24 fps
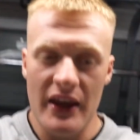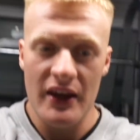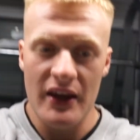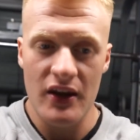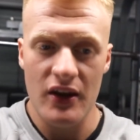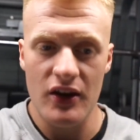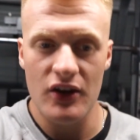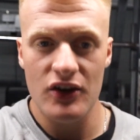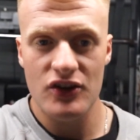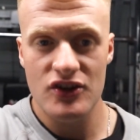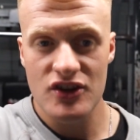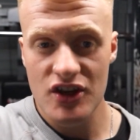
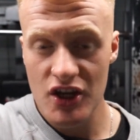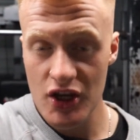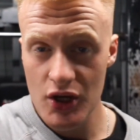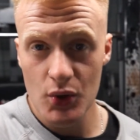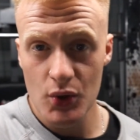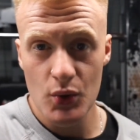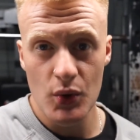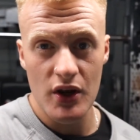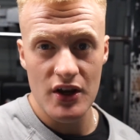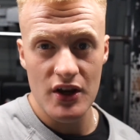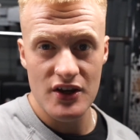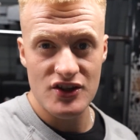
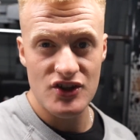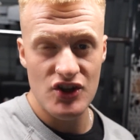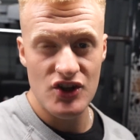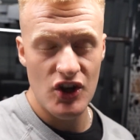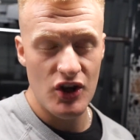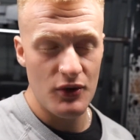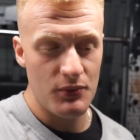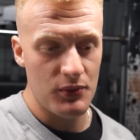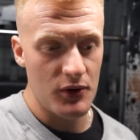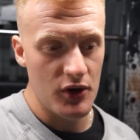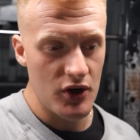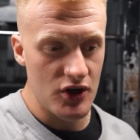into a
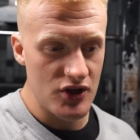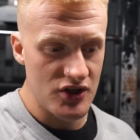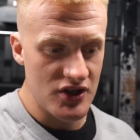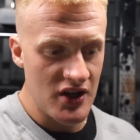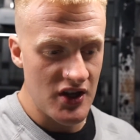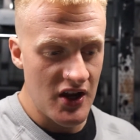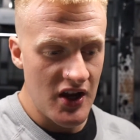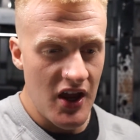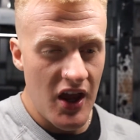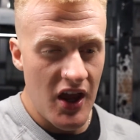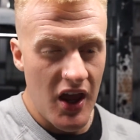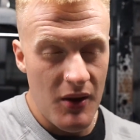surplus
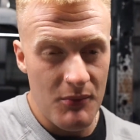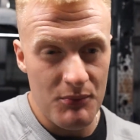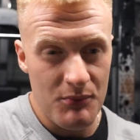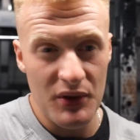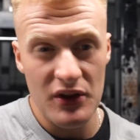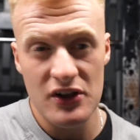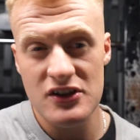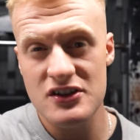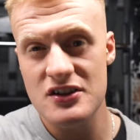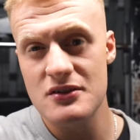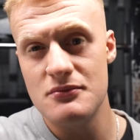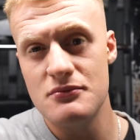and
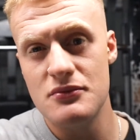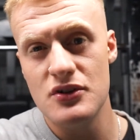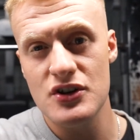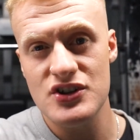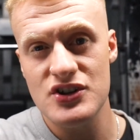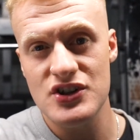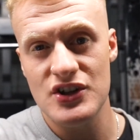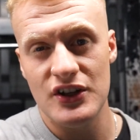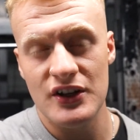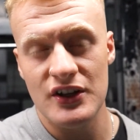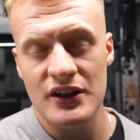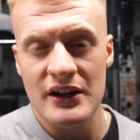build some
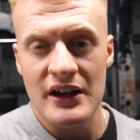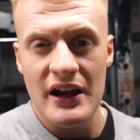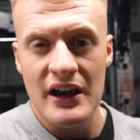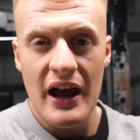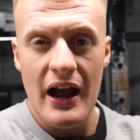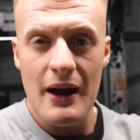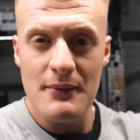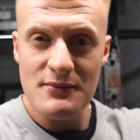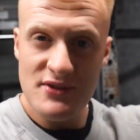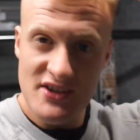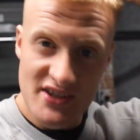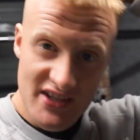muscle.
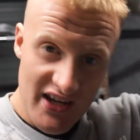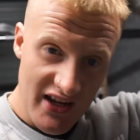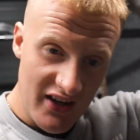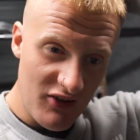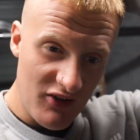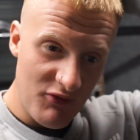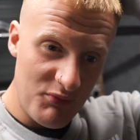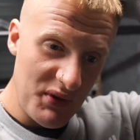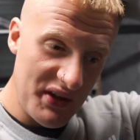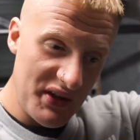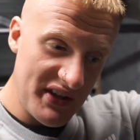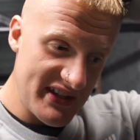I'm sick
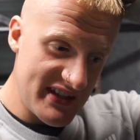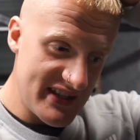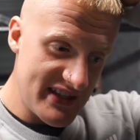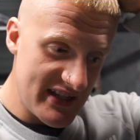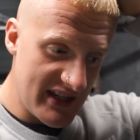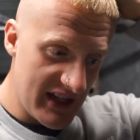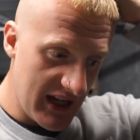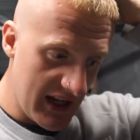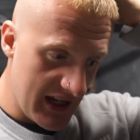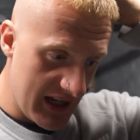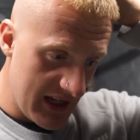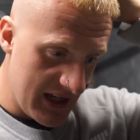of being
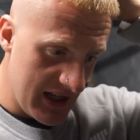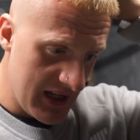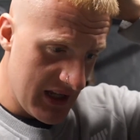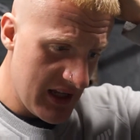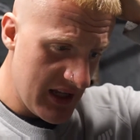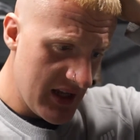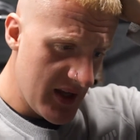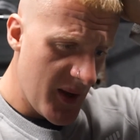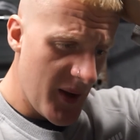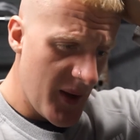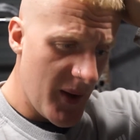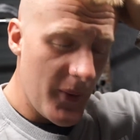skinny.
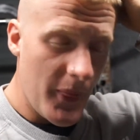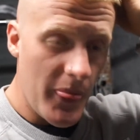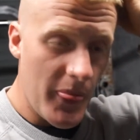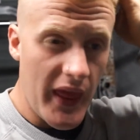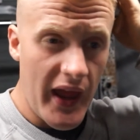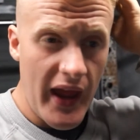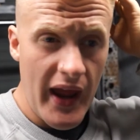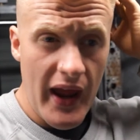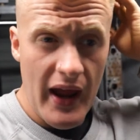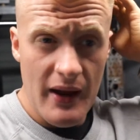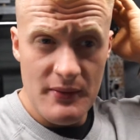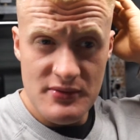
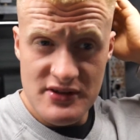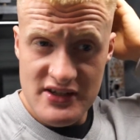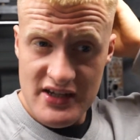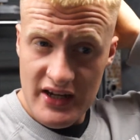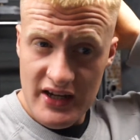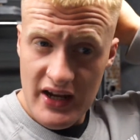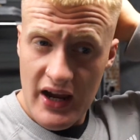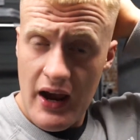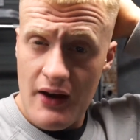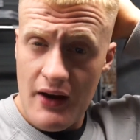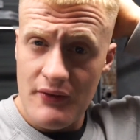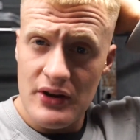I'm sick
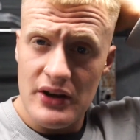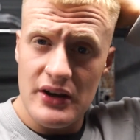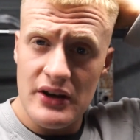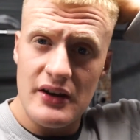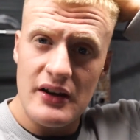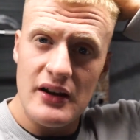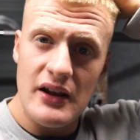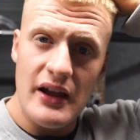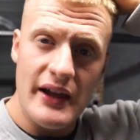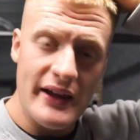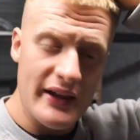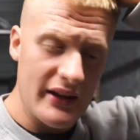of having
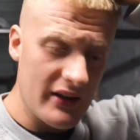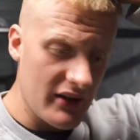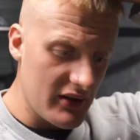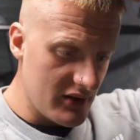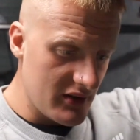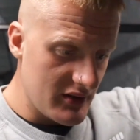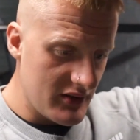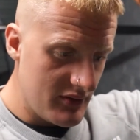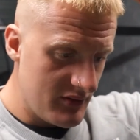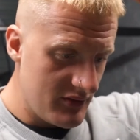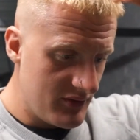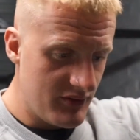like
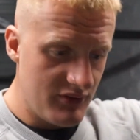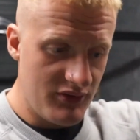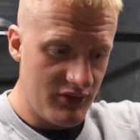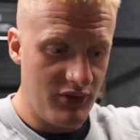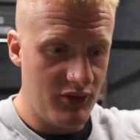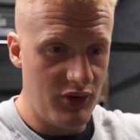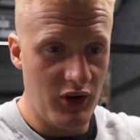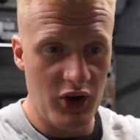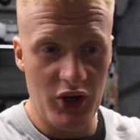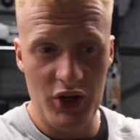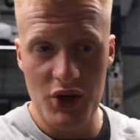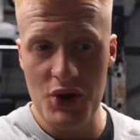
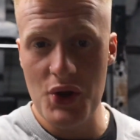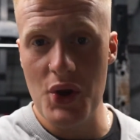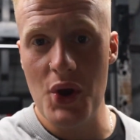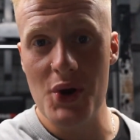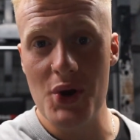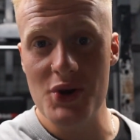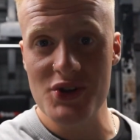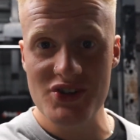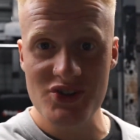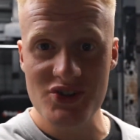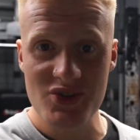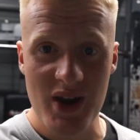
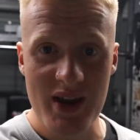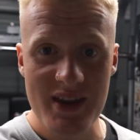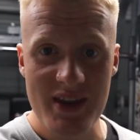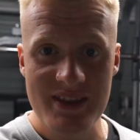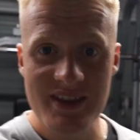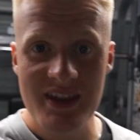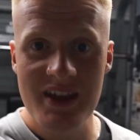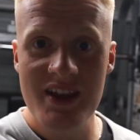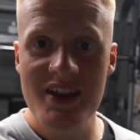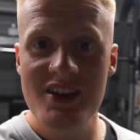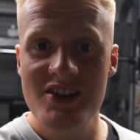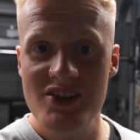no strength.
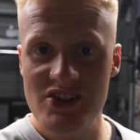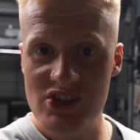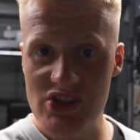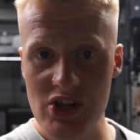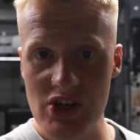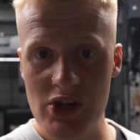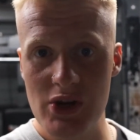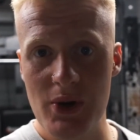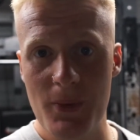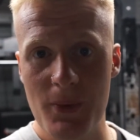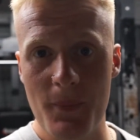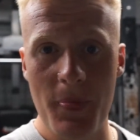
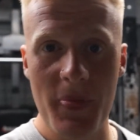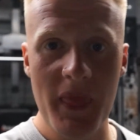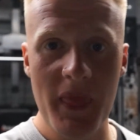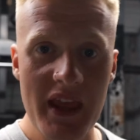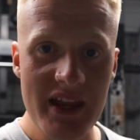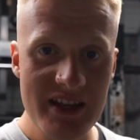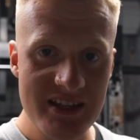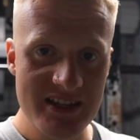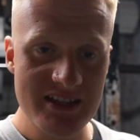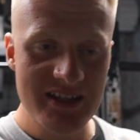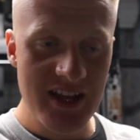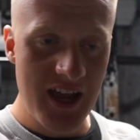So
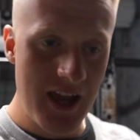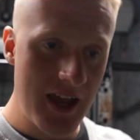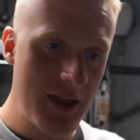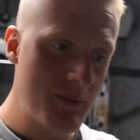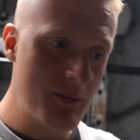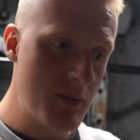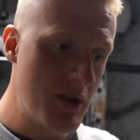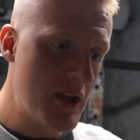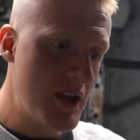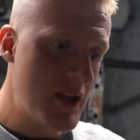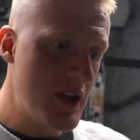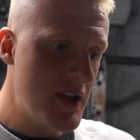it's
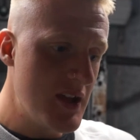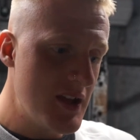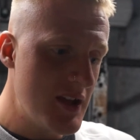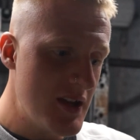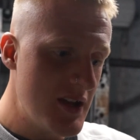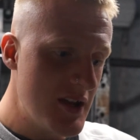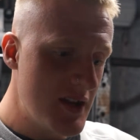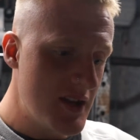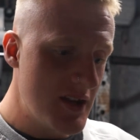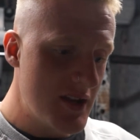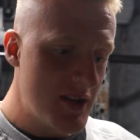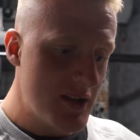time
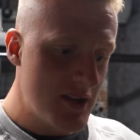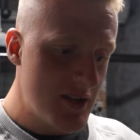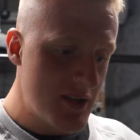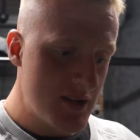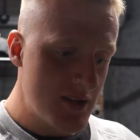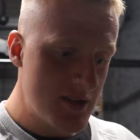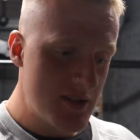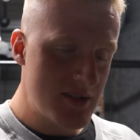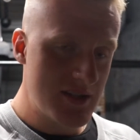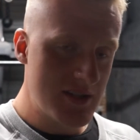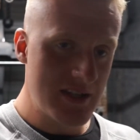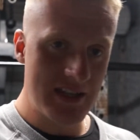
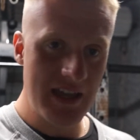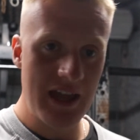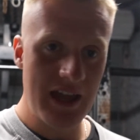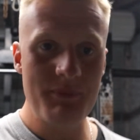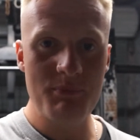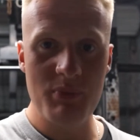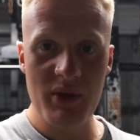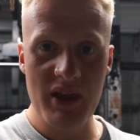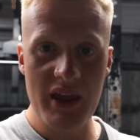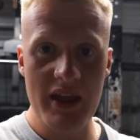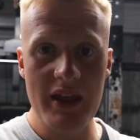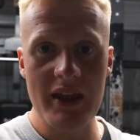to
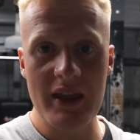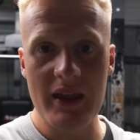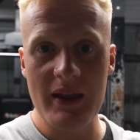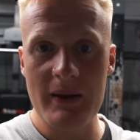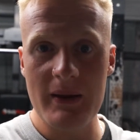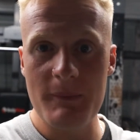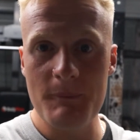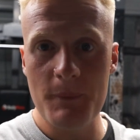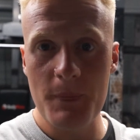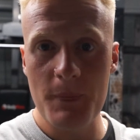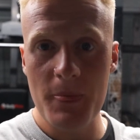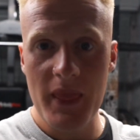get big.
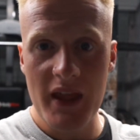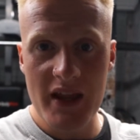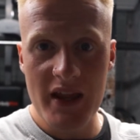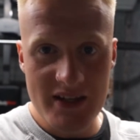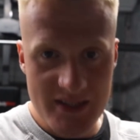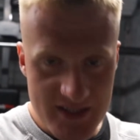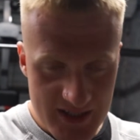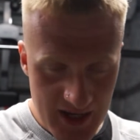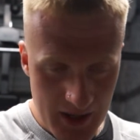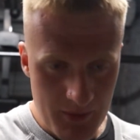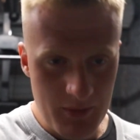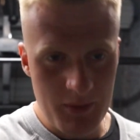
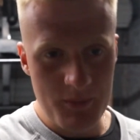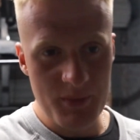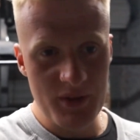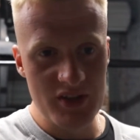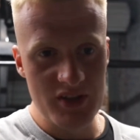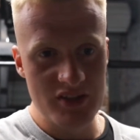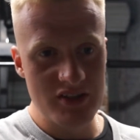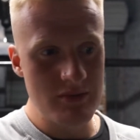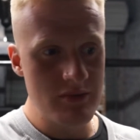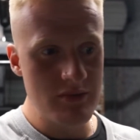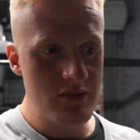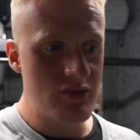It's time to
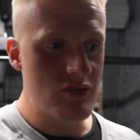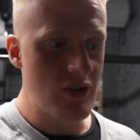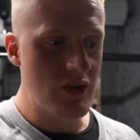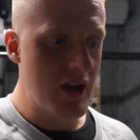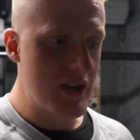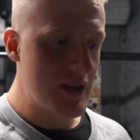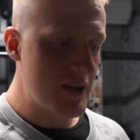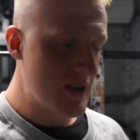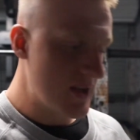build some strength,